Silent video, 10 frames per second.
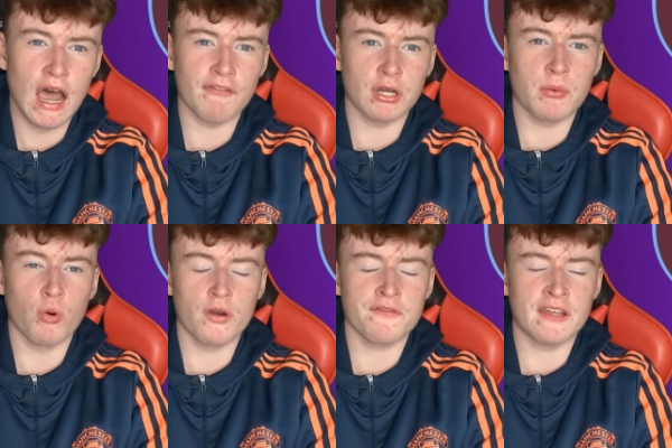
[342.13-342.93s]
after a
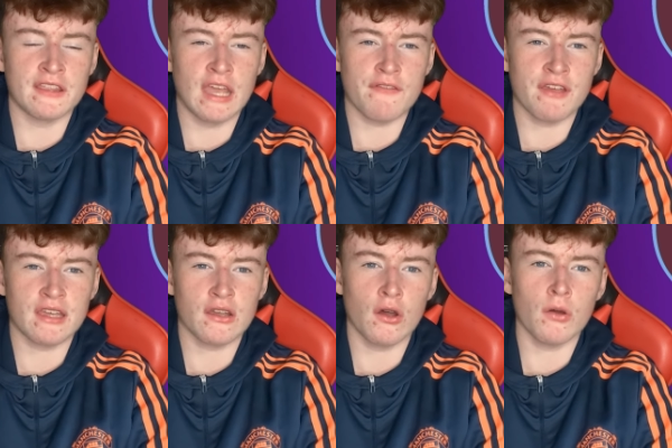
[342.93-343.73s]
poor defeat in the
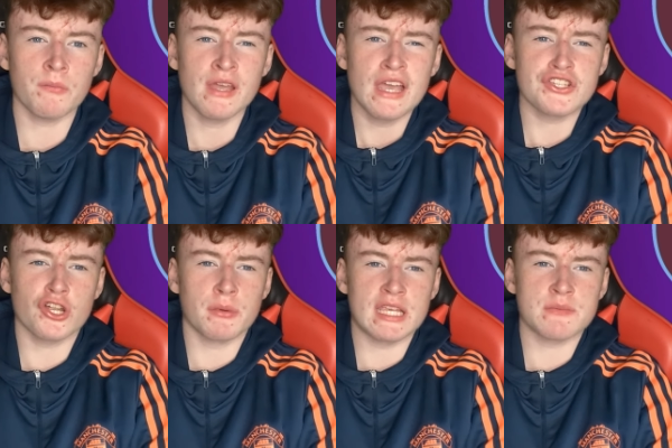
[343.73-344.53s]
FA Cup. It's
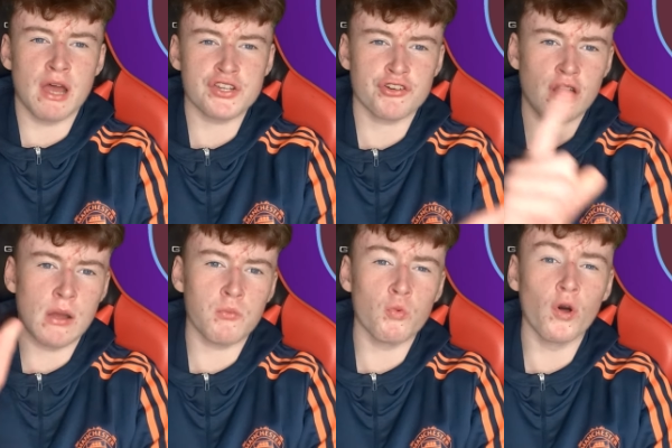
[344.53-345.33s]
going to be a smash and
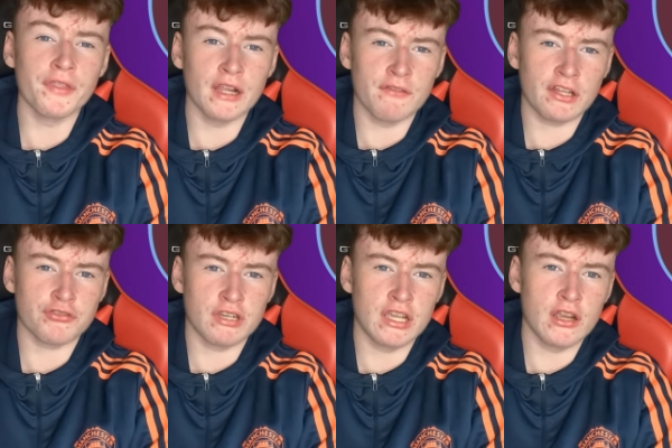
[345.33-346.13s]
grab 1 0
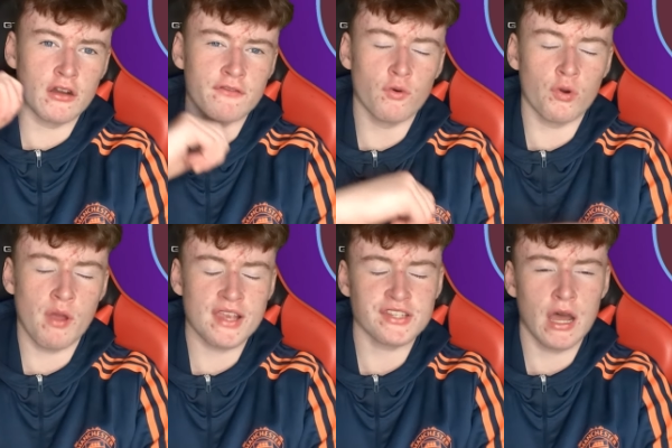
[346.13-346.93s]
victory here for
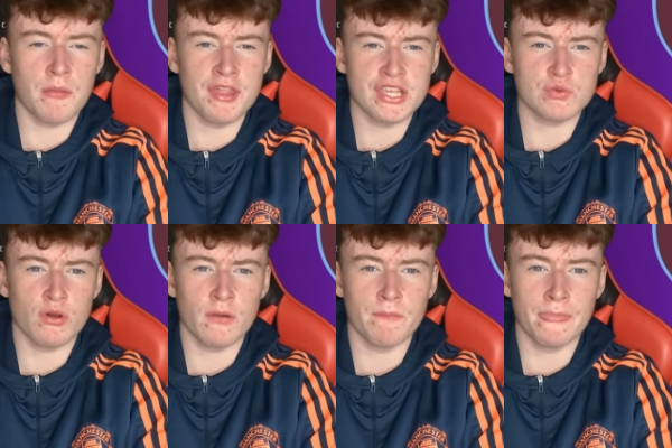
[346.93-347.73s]
West Ham on this
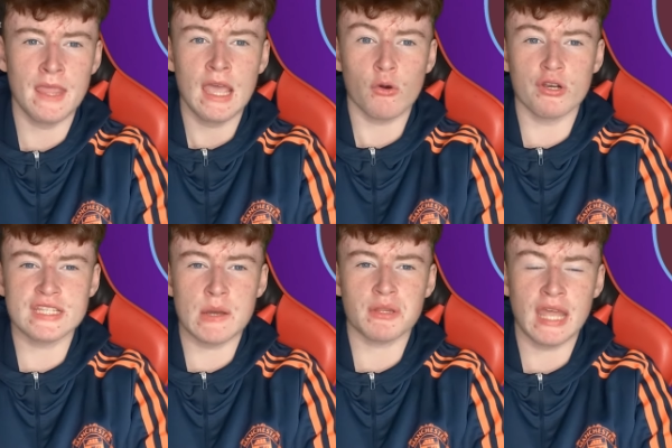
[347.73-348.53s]
one. One
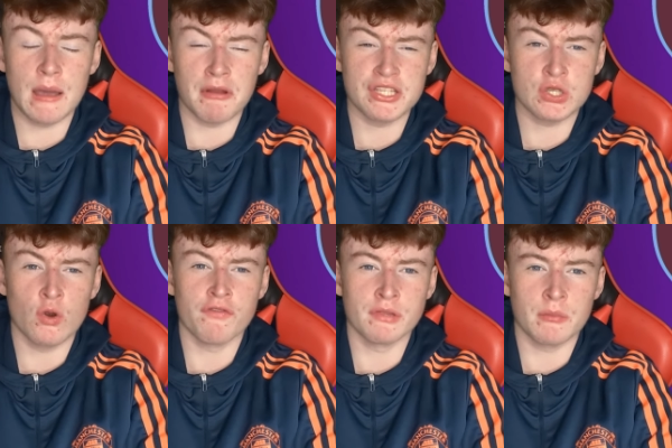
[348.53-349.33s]
to have 10 minutes to
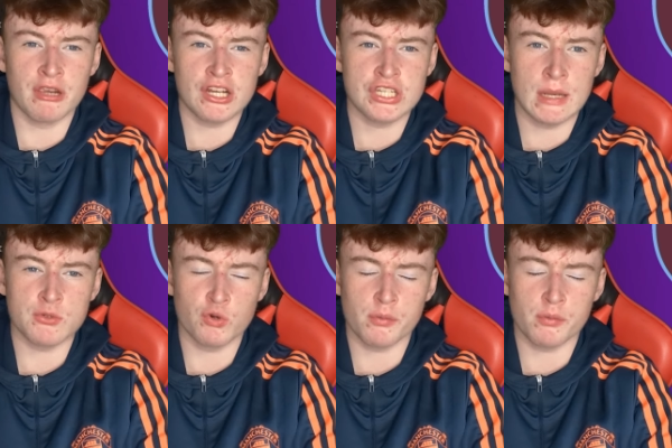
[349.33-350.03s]
go from the break, James